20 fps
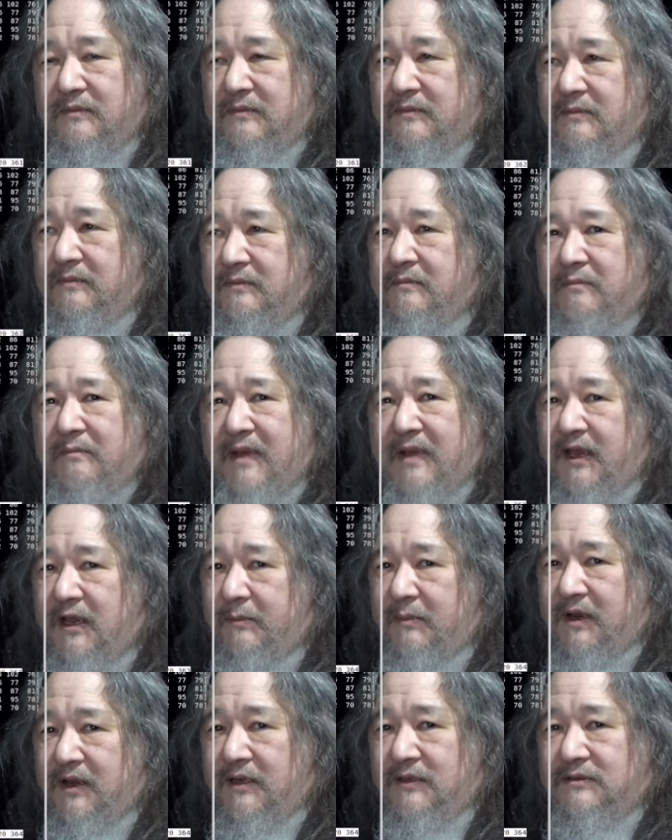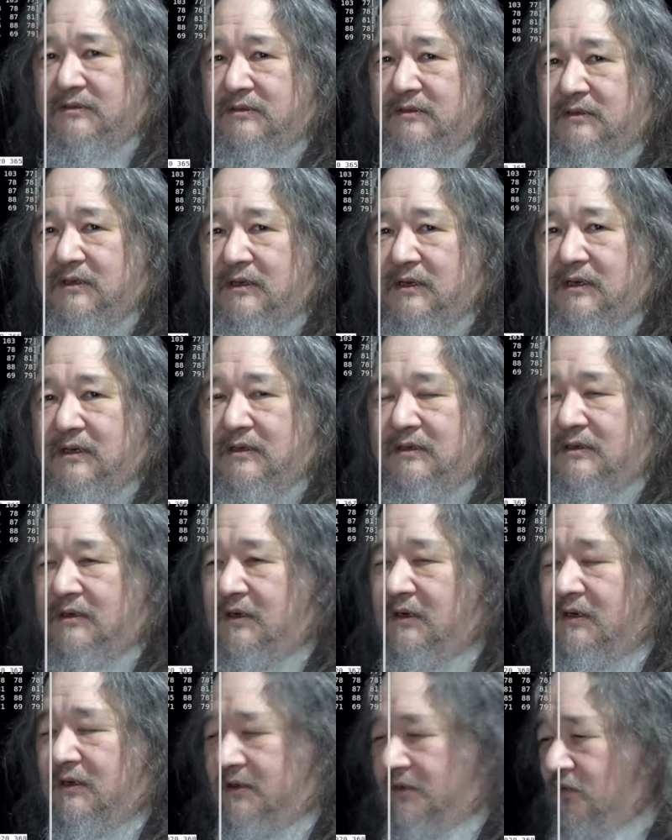megabytes uh,
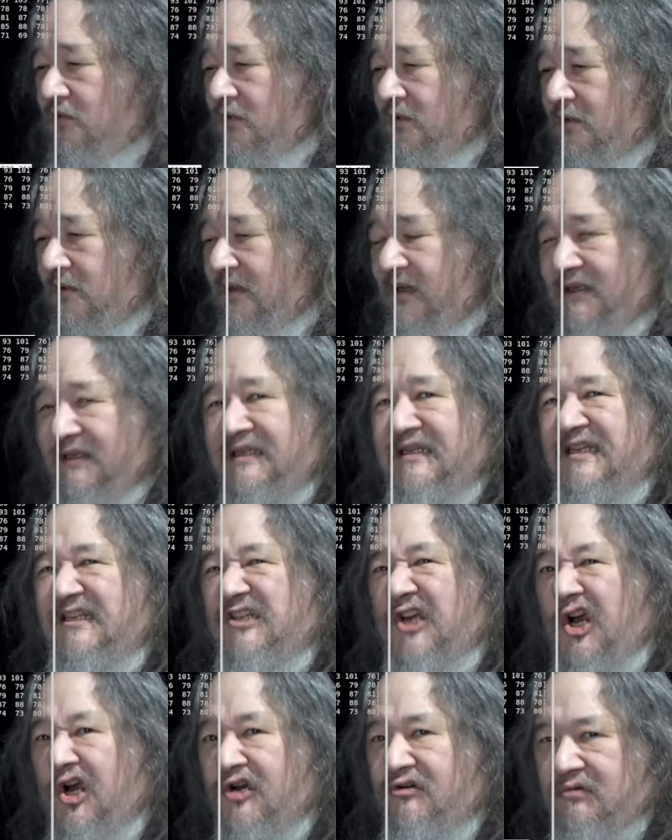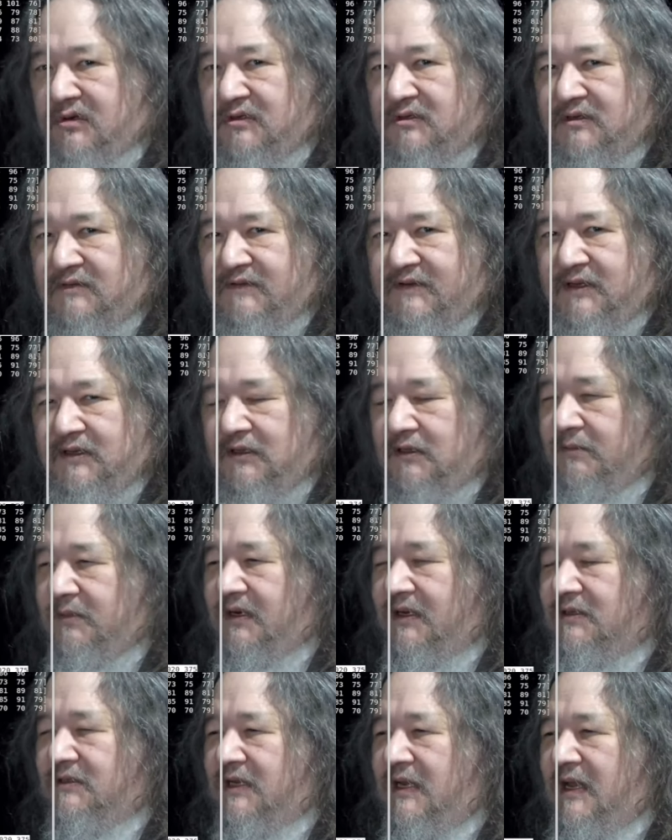uh, or at least hundreds of
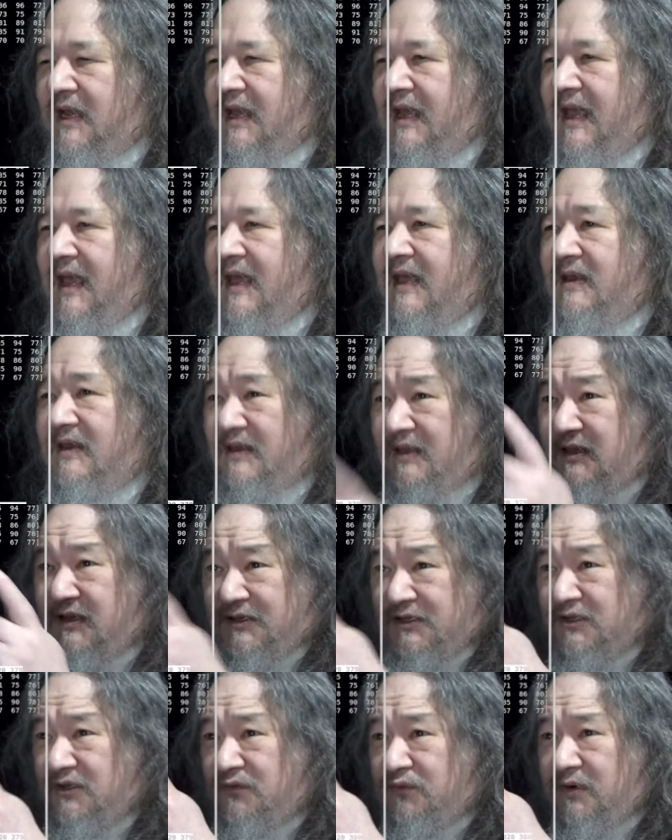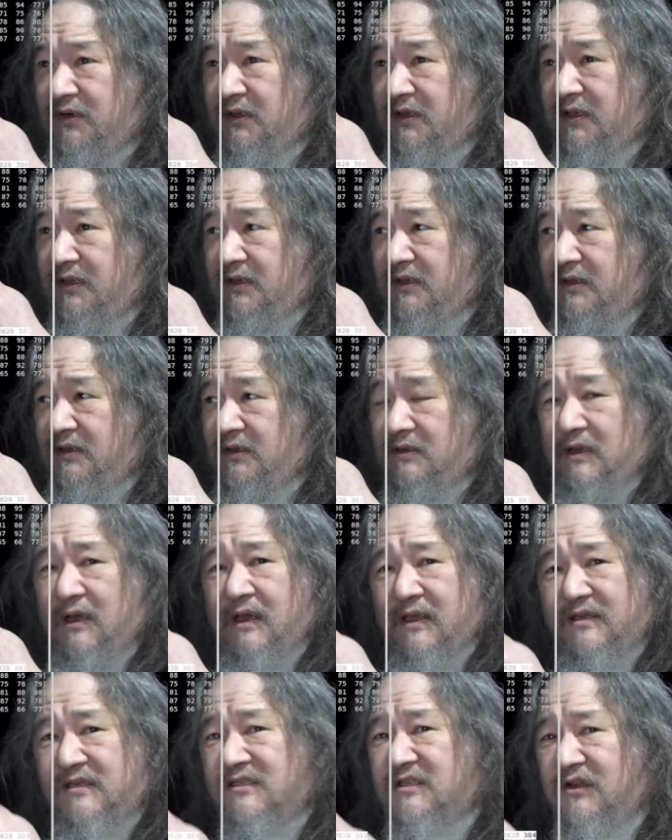kilobytes. And this is really the
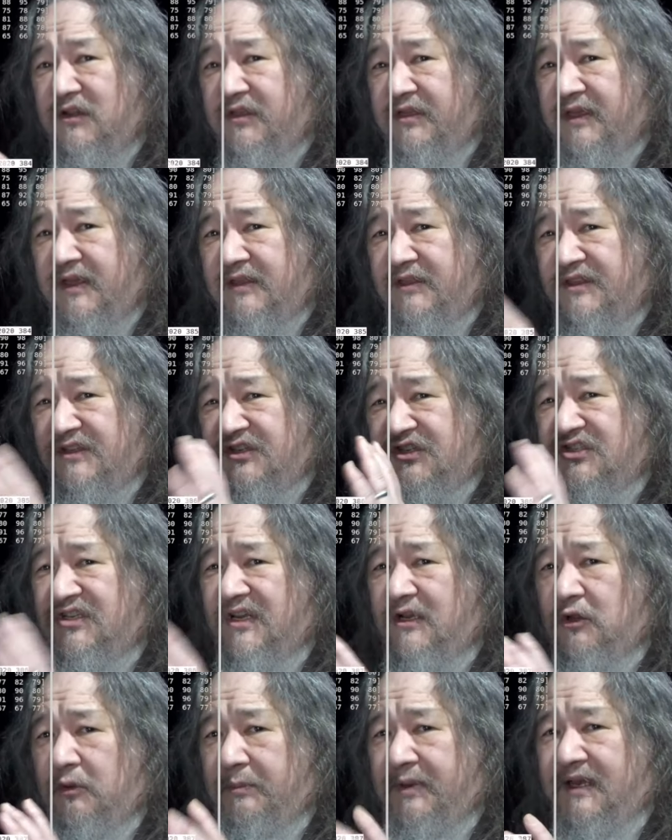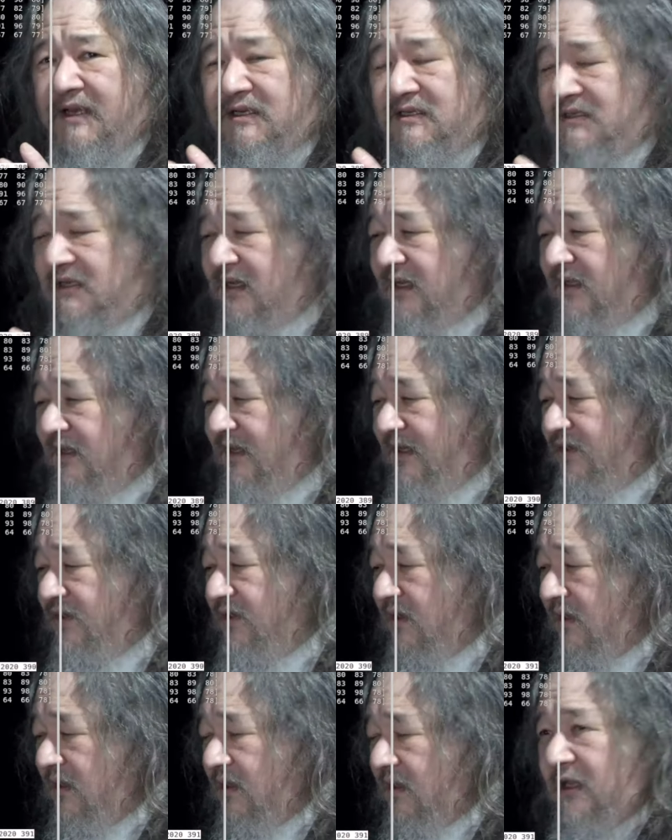I still think the single biggest thing that's
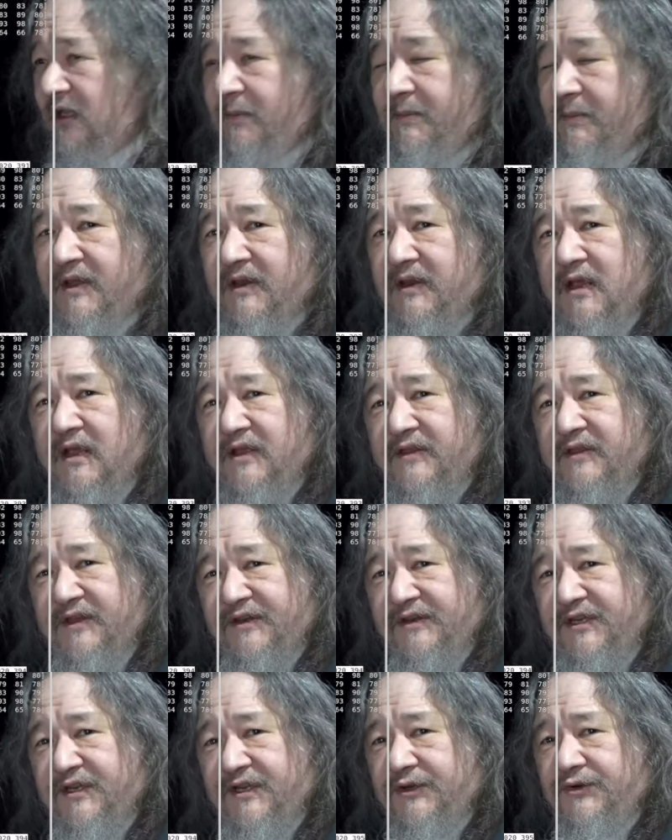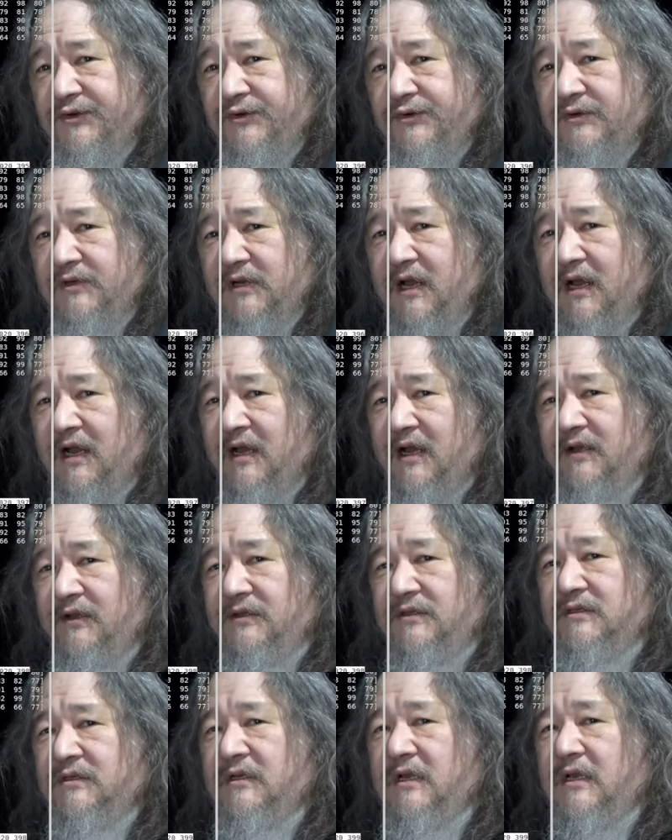going to limit the T2
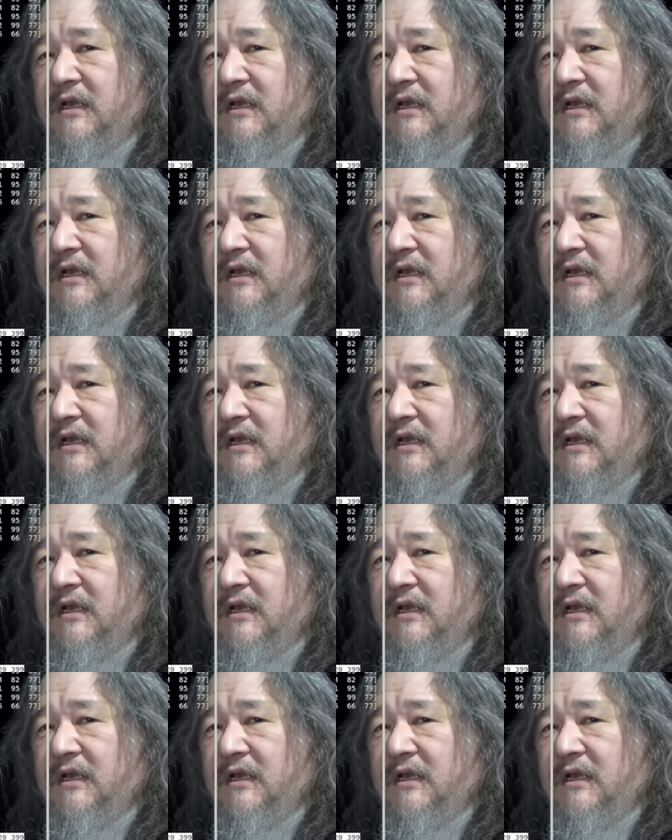tiles